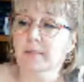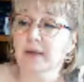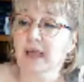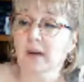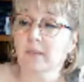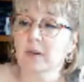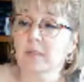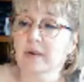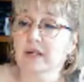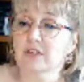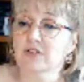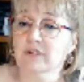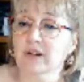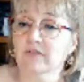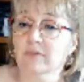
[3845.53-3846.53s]
Can we buy
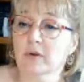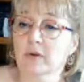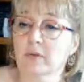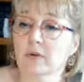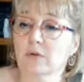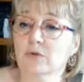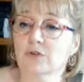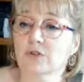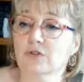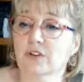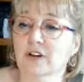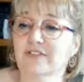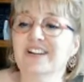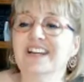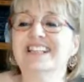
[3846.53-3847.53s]
direct from you with an
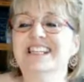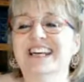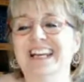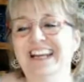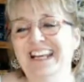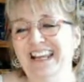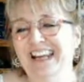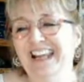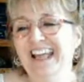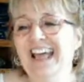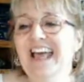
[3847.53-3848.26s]
autograph? Cheeky.